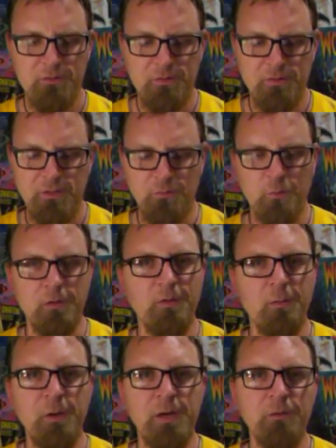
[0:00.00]
that's one of
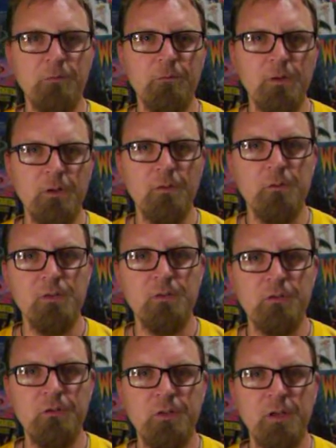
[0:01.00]
the
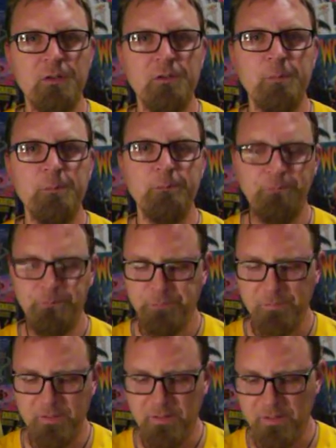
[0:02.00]
reasons she hunts them.
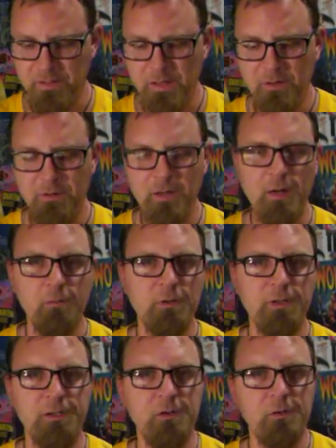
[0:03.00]
I will
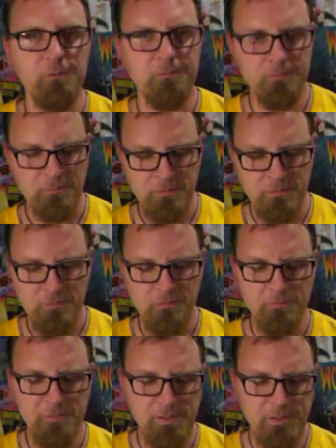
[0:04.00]
let you
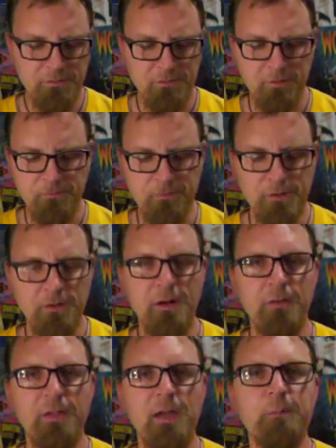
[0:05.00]
read it to figure
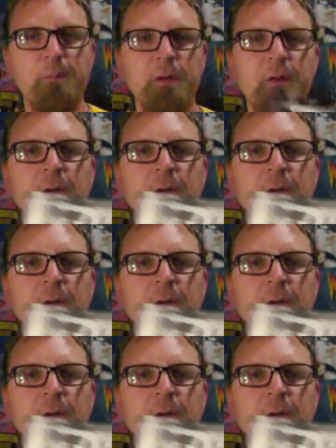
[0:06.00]
out that, but